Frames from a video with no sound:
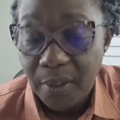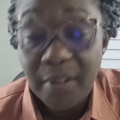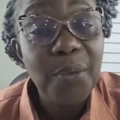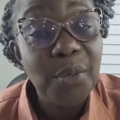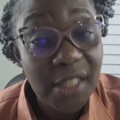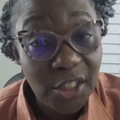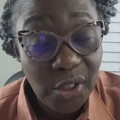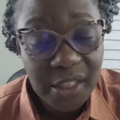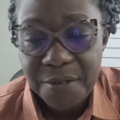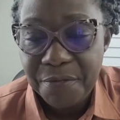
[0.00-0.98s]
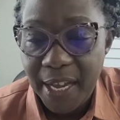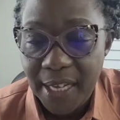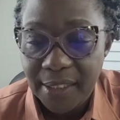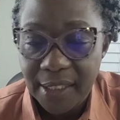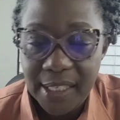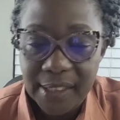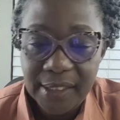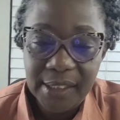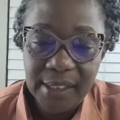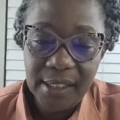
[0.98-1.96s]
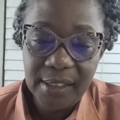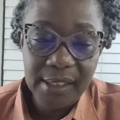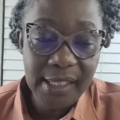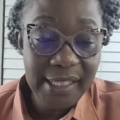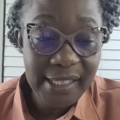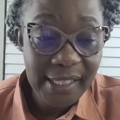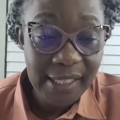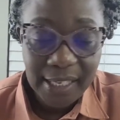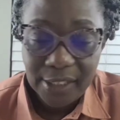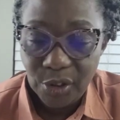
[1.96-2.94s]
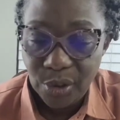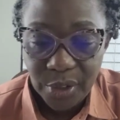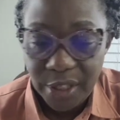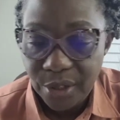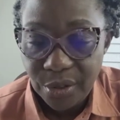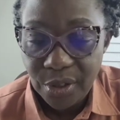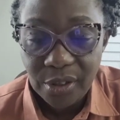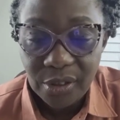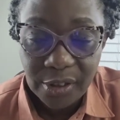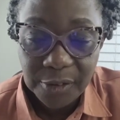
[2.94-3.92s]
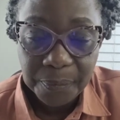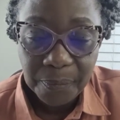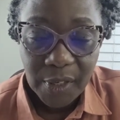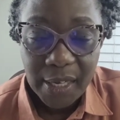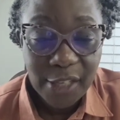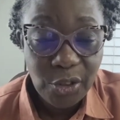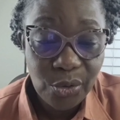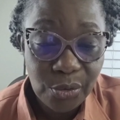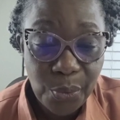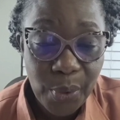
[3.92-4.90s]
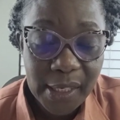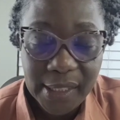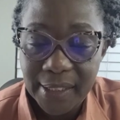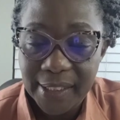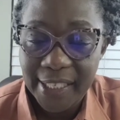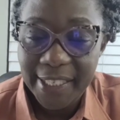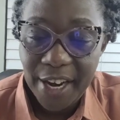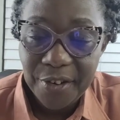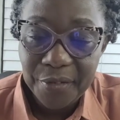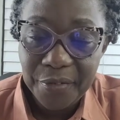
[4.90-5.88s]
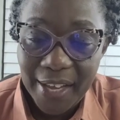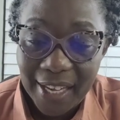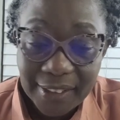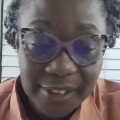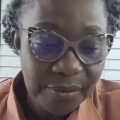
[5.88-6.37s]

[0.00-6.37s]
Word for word: There was actually a fire incident in his clinic, and so he couldn't, he had to quickly take care of that